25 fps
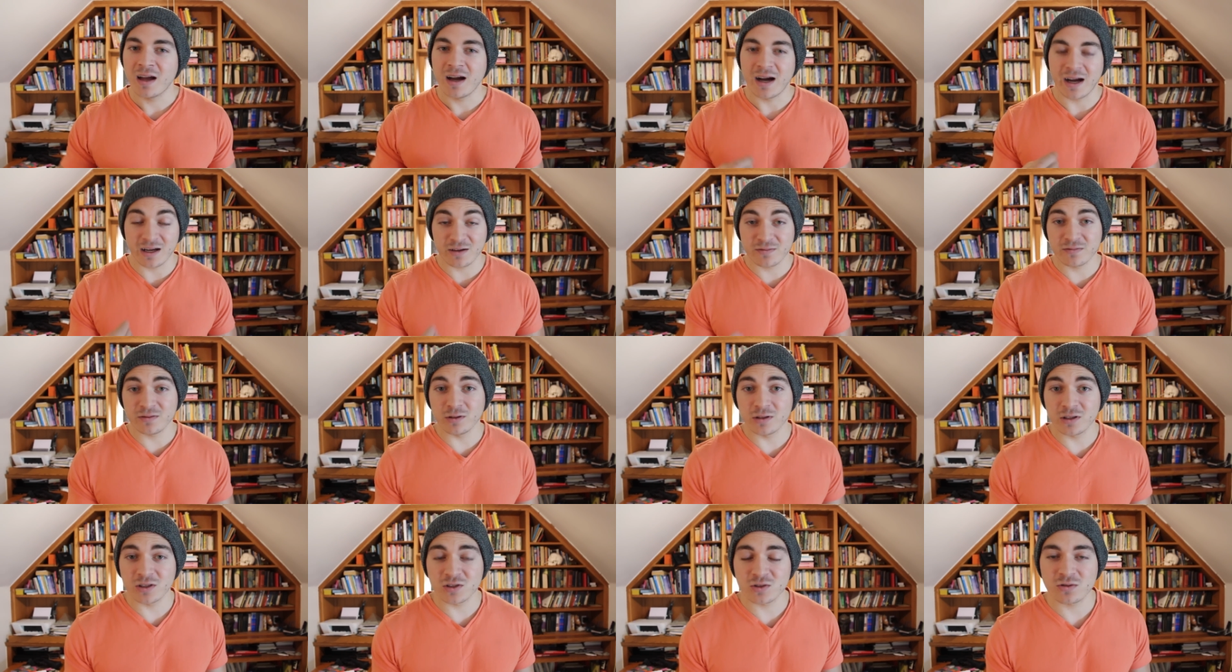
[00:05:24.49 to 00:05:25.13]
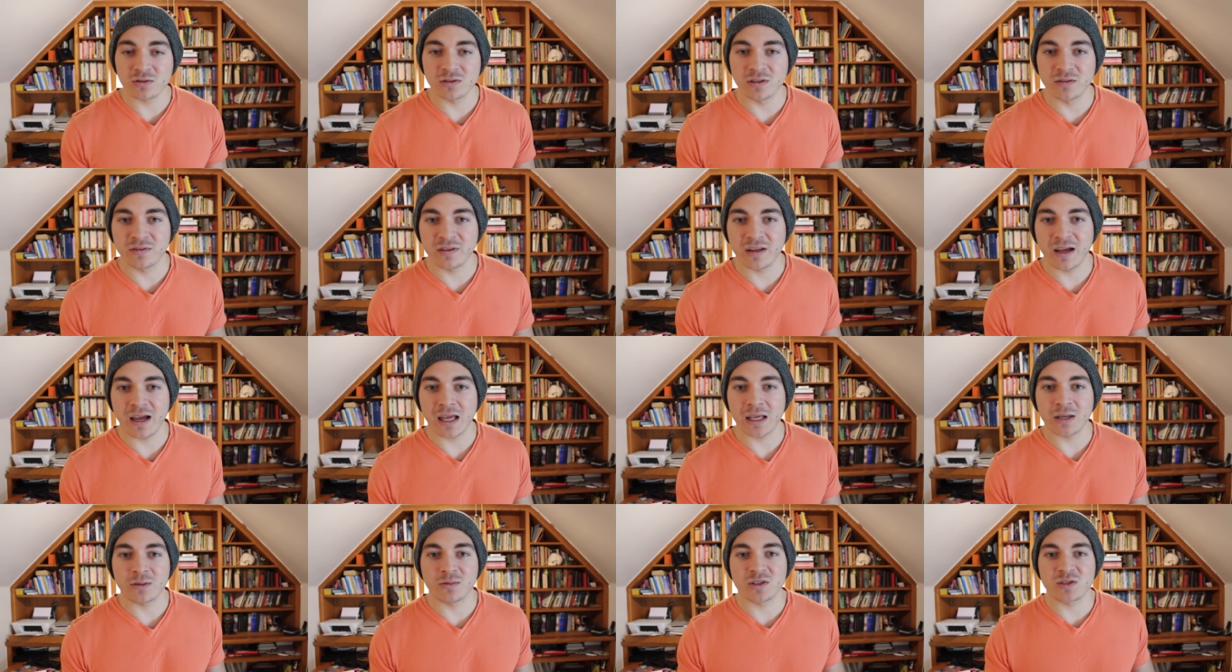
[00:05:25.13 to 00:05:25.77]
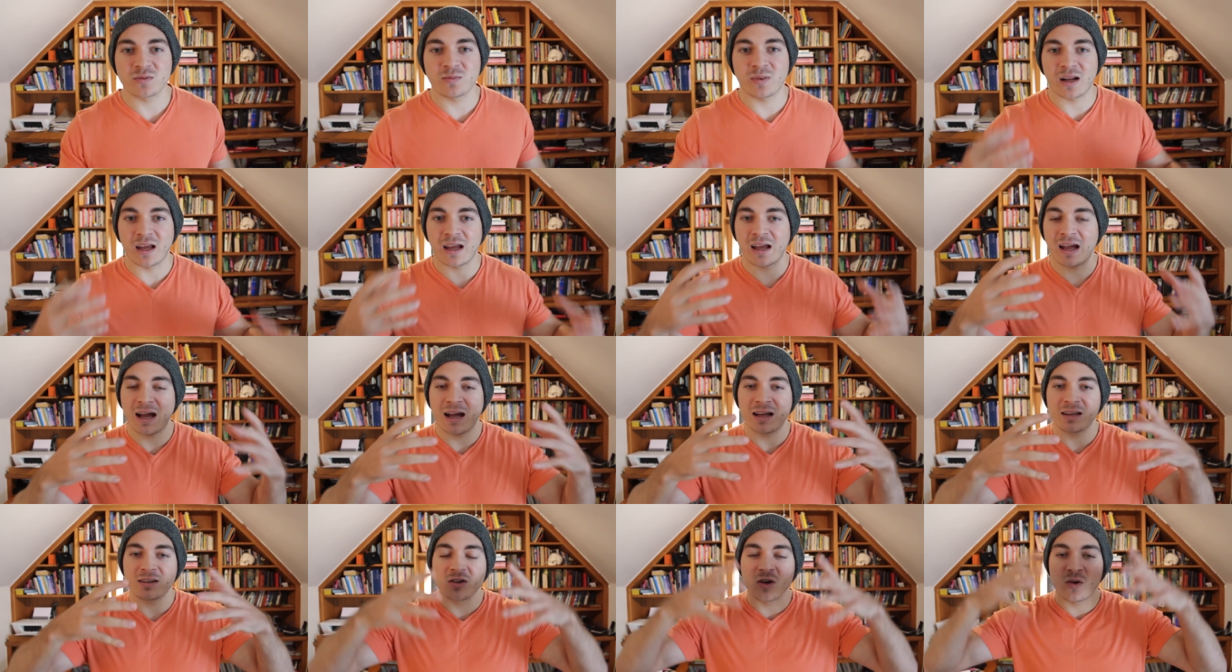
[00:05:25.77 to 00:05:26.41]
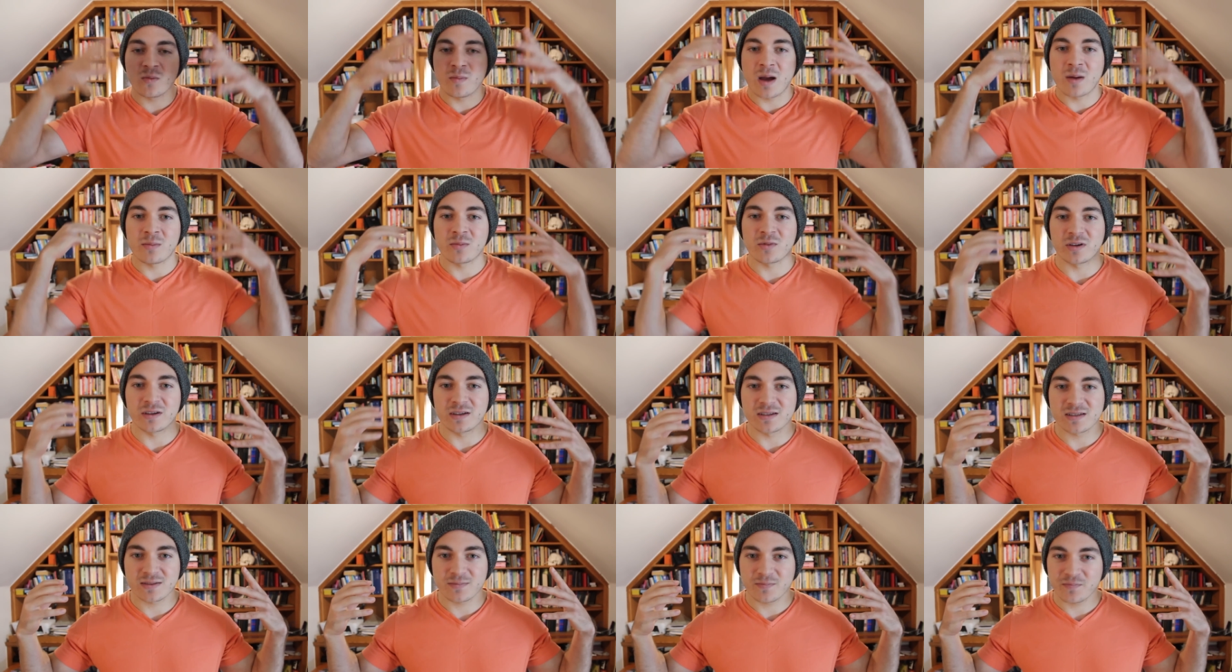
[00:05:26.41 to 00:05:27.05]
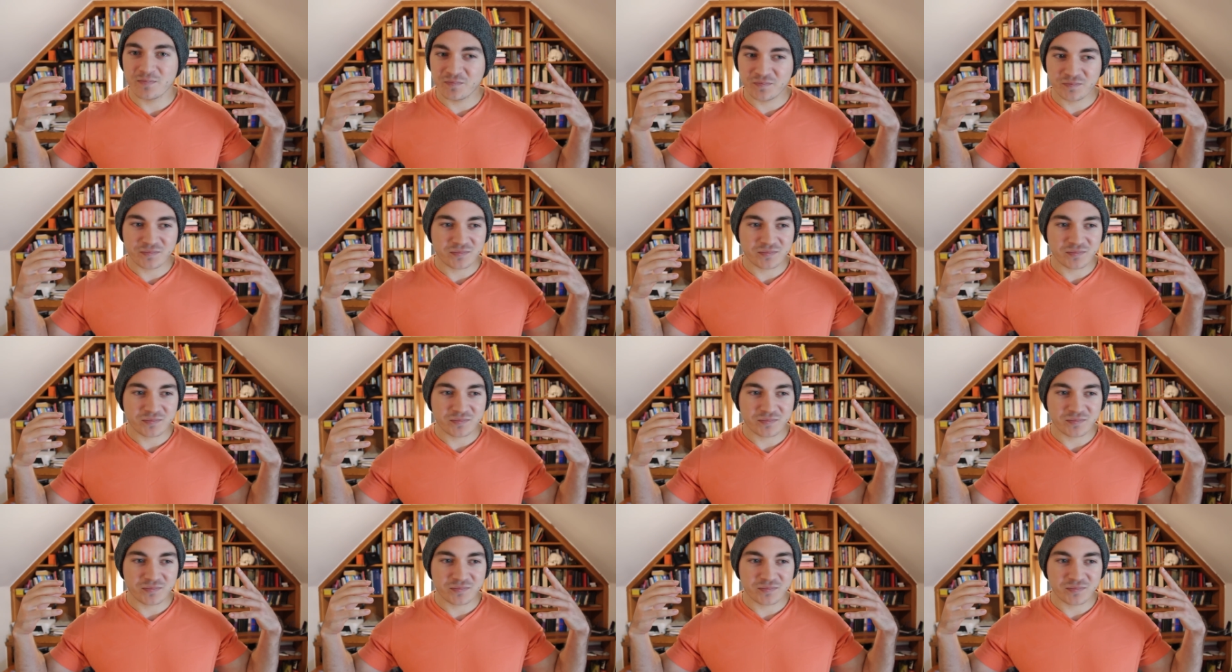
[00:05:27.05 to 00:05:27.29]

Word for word: I had full control of language, but I had no memories.